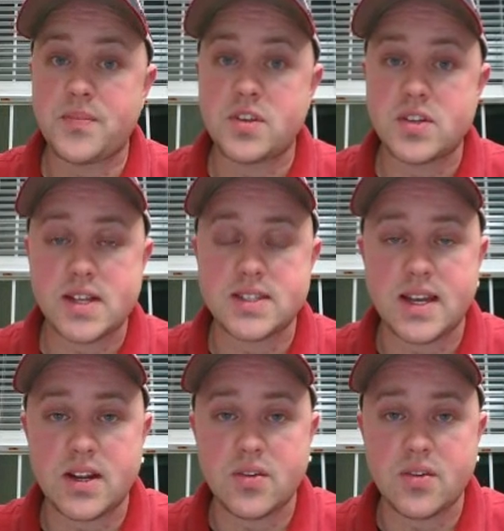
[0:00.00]
just
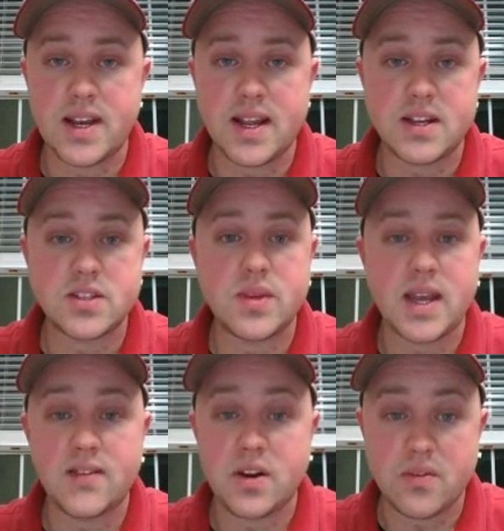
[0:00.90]
outside our greenhouse, we
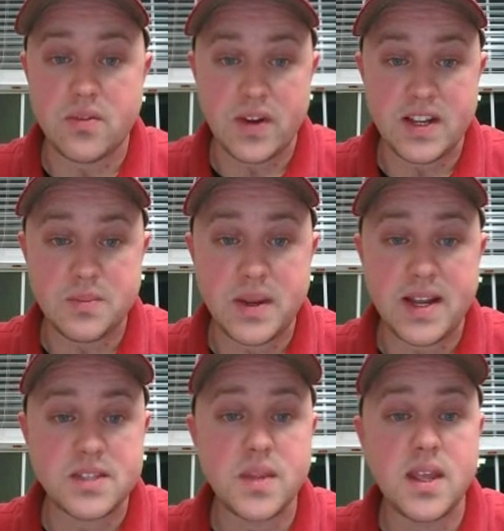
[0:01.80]
have our raised
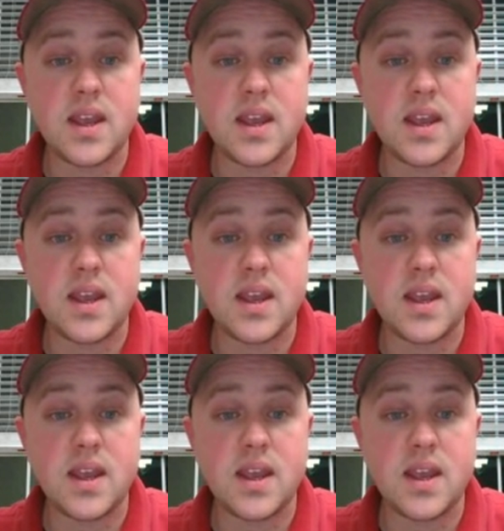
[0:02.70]
beds